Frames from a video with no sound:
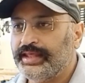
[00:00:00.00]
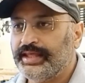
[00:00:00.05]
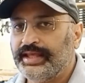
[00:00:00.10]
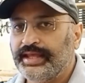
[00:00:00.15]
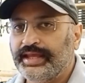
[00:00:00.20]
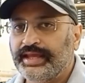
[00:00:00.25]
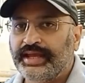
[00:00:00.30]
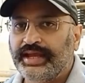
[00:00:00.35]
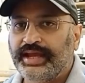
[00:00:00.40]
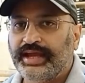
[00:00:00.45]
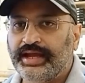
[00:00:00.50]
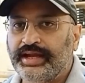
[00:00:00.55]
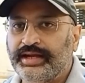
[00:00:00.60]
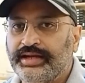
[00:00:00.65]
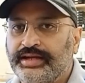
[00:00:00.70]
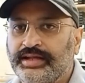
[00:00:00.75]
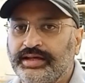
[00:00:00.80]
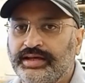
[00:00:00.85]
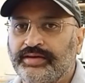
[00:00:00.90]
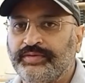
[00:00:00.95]
and
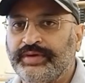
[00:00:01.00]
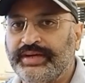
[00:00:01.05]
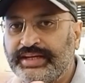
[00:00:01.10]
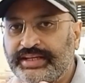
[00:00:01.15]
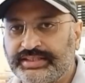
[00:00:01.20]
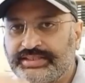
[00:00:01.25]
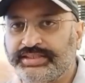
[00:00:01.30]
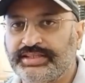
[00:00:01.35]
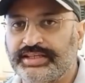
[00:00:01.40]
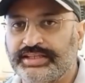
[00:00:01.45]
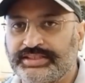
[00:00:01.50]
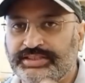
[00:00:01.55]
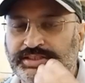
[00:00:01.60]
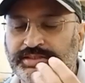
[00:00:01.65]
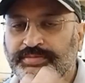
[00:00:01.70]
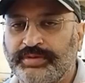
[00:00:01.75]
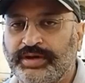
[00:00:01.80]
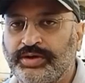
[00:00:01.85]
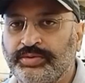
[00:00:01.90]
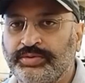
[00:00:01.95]
we discussed
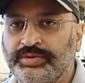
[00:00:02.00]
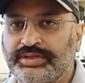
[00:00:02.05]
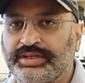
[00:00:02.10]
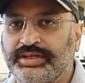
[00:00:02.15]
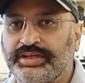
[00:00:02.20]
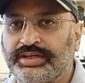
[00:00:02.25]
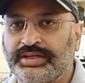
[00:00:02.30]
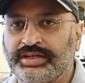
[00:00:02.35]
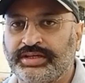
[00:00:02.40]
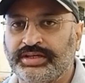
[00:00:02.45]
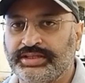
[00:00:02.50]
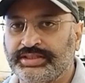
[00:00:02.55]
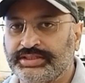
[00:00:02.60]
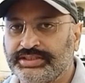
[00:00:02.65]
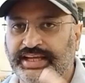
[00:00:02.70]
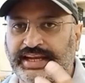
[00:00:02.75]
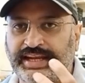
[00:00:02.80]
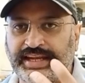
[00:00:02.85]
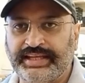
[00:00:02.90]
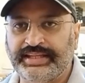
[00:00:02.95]
about
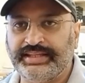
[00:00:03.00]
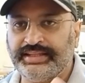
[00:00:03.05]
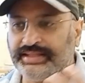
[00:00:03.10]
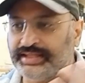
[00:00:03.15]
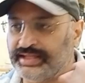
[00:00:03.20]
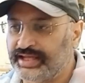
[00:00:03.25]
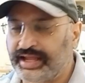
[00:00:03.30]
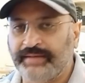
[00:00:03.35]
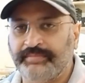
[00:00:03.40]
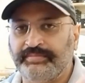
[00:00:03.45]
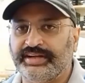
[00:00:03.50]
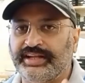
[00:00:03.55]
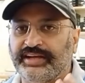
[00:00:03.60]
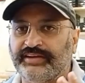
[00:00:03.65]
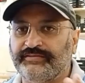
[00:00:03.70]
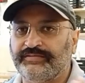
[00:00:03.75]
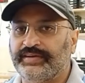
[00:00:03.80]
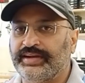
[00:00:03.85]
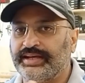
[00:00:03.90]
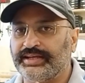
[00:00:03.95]
selling the MTech
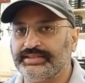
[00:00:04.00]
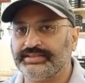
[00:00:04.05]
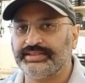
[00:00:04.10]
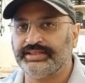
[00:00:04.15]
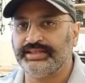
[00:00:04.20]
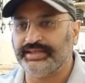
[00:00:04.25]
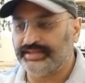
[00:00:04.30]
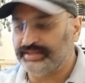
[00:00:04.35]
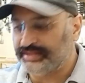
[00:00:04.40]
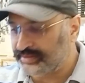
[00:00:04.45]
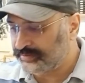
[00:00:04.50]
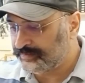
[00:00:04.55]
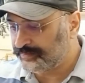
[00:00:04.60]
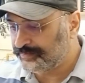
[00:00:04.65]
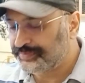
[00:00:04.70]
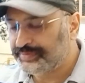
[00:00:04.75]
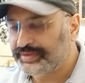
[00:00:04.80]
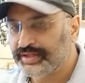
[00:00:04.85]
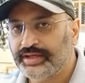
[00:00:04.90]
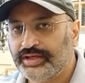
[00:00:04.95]
flux here.
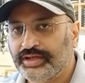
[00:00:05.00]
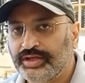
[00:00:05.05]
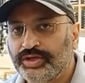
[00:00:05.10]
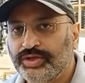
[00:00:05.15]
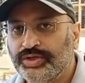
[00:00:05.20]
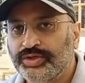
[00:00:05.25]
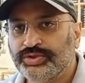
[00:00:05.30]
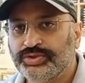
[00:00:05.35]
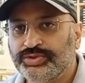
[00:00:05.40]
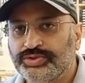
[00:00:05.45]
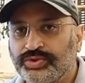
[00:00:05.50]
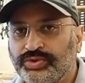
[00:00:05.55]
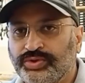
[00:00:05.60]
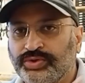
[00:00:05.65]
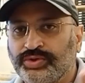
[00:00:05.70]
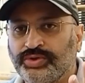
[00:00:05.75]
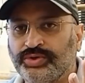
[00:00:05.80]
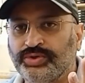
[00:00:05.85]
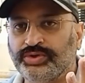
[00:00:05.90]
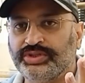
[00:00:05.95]

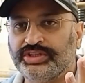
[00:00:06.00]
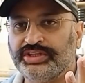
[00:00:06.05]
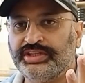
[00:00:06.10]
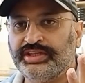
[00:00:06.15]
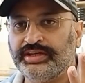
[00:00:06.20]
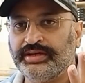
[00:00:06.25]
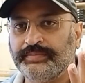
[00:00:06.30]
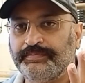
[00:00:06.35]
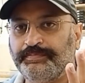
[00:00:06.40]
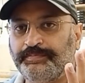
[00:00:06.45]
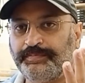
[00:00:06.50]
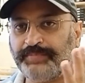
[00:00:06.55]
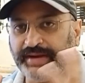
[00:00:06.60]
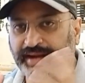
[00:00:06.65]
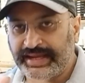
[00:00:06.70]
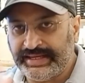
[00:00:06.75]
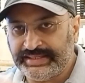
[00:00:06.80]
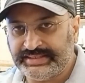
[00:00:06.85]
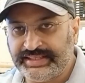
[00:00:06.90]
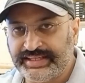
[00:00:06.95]
So the
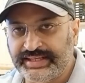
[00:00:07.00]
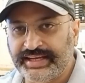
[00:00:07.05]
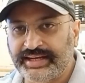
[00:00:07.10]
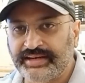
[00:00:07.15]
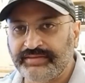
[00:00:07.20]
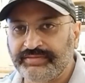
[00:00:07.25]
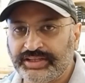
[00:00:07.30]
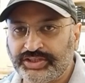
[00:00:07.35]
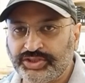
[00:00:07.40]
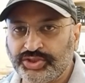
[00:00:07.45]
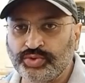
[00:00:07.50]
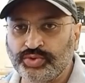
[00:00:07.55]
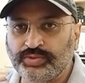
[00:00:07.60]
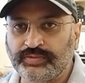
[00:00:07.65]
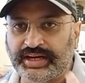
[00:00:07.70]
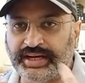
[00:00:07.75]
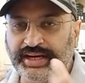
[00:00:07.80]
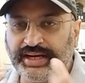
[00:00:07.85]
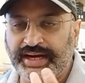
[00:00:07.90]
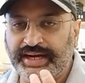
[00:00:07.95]
pricing at which you were
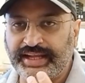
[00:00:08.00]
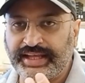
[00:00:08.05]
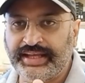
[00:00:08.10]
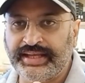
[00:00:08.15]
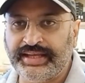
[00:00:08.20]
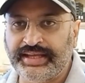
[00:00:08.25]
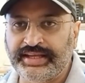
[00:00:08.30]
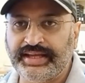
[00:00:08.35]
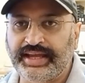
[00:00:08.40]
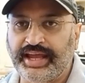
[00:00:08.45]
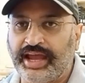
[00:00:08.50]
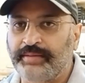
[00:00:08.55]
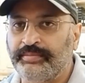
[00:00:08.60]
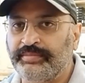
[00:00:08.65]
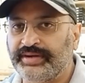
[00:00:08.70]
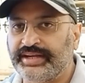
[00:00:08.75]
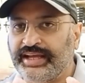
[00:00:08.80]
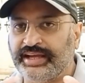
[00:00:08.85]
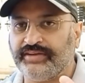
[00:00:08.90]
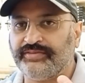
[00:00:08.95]
getting
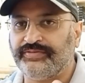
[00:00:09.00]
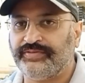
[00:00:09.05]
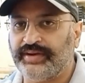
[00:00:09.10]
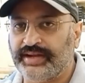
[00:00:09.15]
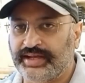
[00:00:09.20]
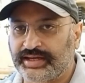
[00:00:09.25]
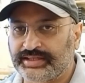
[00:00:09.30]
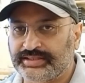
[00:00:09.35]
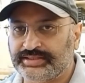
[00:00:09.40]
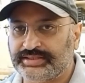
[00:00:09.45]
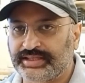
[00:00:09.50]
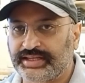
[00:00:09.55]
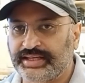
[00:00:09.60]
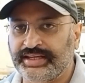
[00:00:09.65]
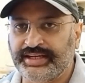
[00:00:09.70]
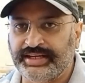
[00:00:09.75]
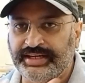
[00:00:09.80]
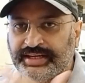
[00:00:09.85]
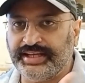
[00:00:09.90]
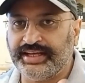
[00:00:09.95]
MTech flux in
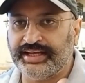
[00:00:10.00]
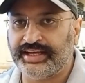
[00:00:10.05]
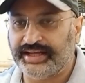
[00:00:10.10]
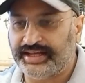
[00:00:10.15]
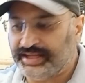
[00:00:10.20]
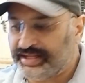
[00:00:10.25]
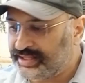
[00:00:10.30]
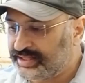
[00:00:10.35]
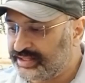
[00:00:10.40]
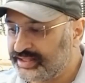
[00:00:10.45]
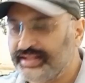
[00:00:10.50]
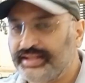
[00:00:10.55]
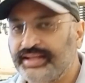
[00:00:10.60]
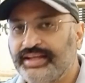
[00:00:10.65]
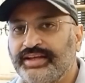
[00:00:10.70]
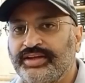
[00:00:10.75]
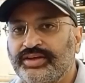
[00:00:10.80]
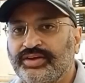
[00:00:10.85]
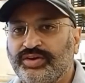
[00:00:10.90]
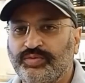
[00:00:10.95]
India
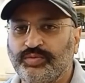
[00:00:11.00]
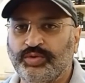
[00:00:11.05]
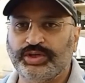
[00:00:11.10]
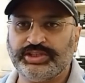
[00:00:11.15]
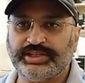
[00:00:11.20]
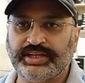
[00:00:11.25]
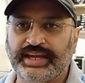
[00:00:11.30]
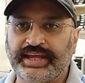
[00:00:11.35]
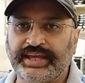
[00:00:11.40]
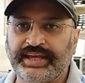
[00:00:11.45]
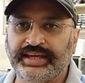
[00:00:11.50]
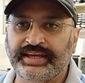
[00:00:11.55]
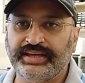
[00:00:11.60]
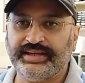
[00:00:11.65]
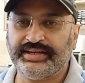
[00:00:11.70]
was like